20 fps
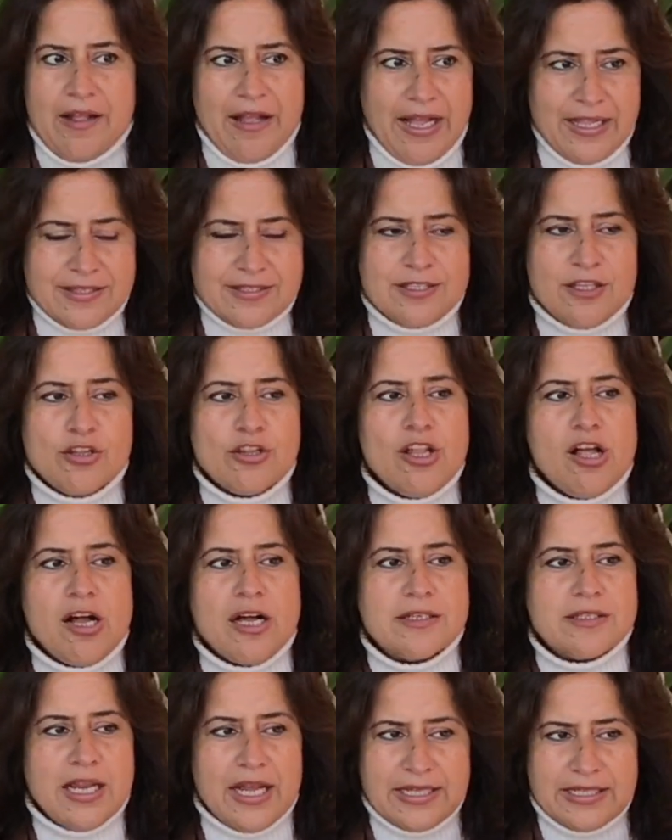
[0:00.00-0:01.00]
That's a
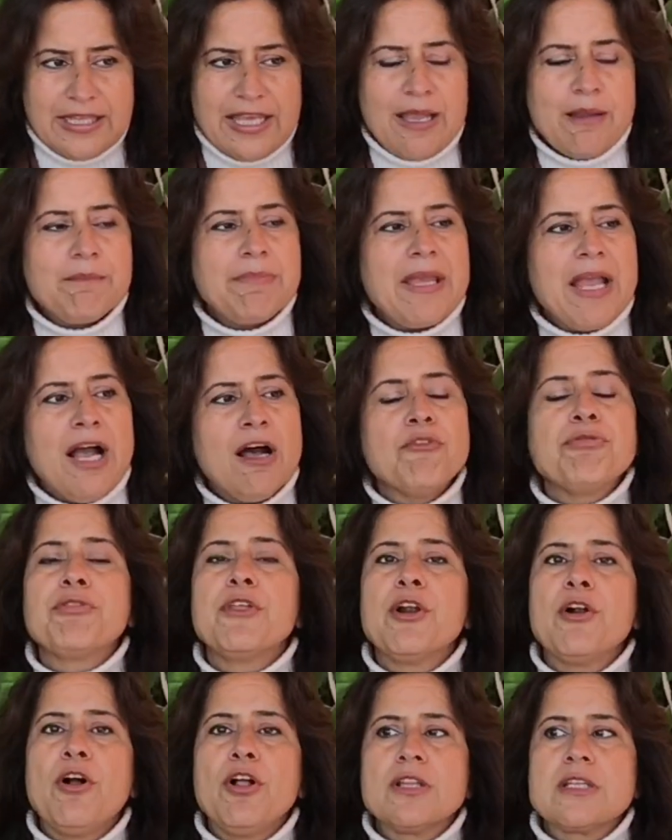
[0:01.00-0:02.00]
lot. I can't be
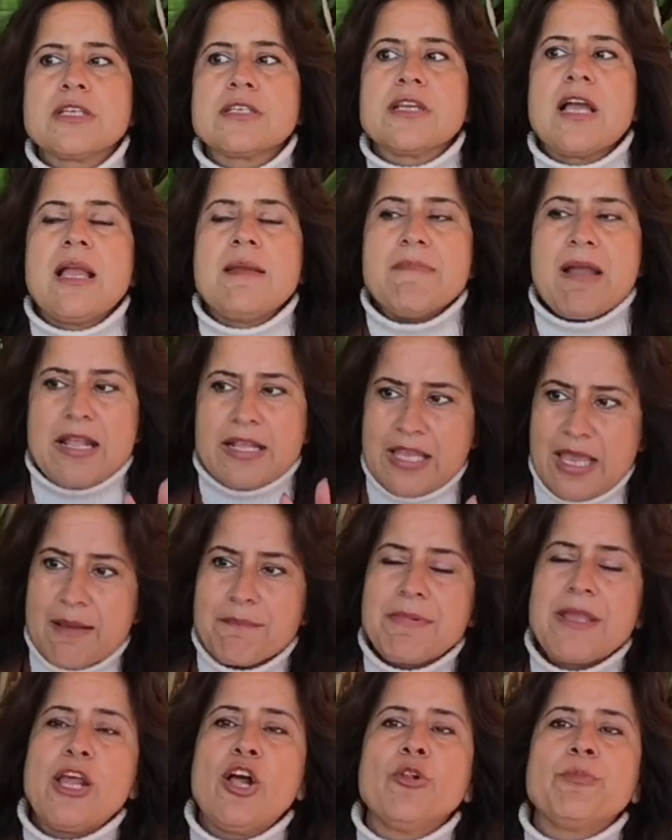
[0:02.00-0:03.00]
out there all the time. I
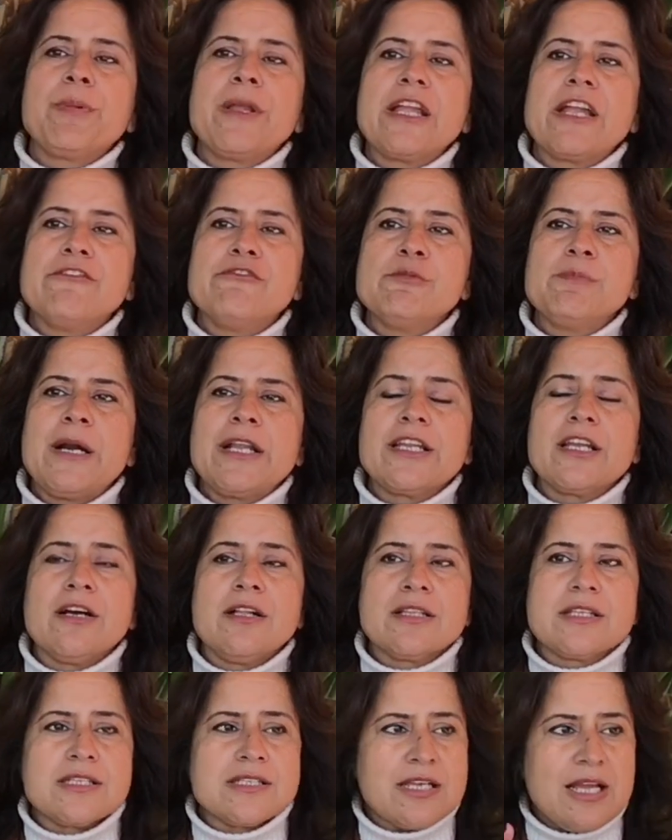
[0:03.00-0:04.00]
can't be helping everybody
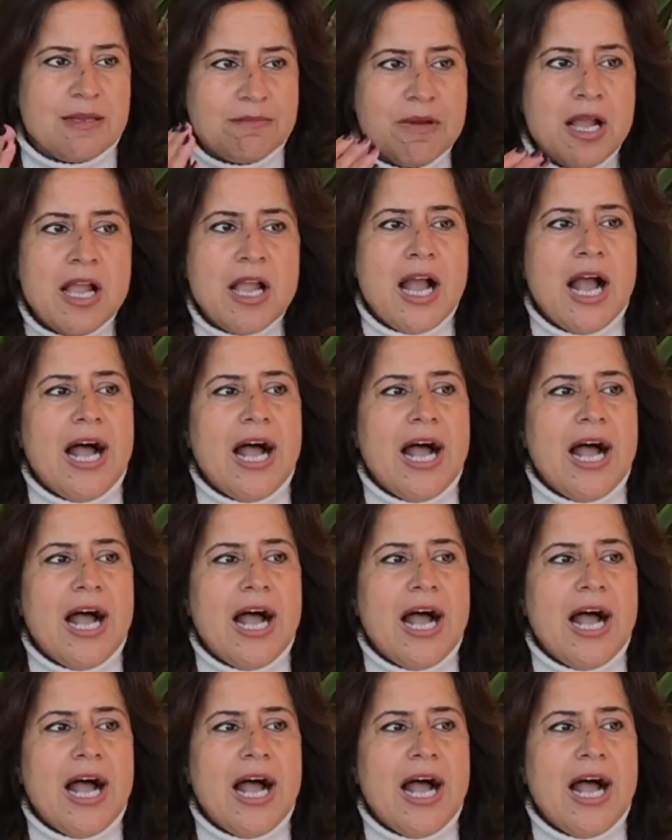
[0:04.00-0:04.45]
all the time.